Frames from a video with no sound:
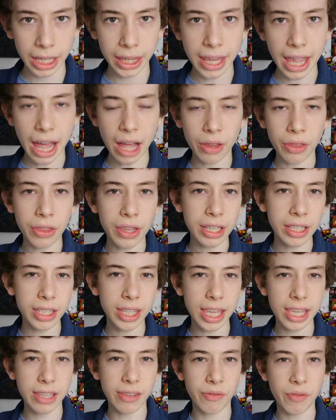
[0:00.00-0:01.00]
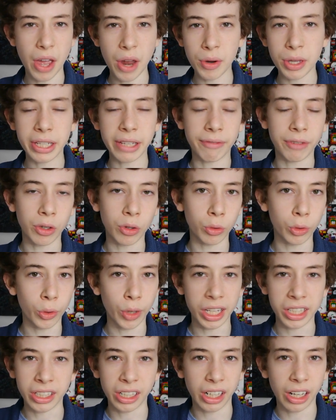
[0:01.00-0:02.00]
Now, this is a very difficult
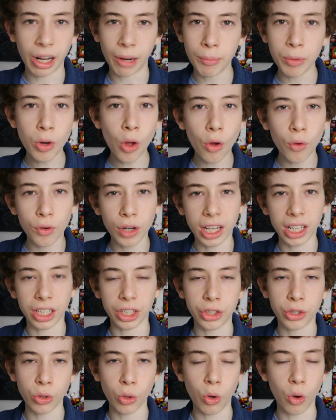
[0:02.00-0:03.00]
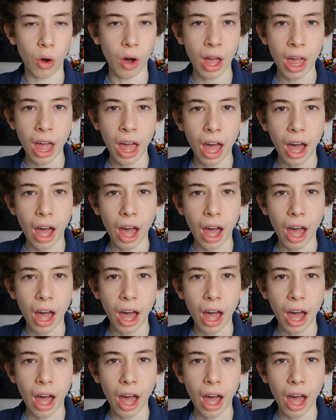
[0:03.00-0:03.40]
question, and I'm not really sure.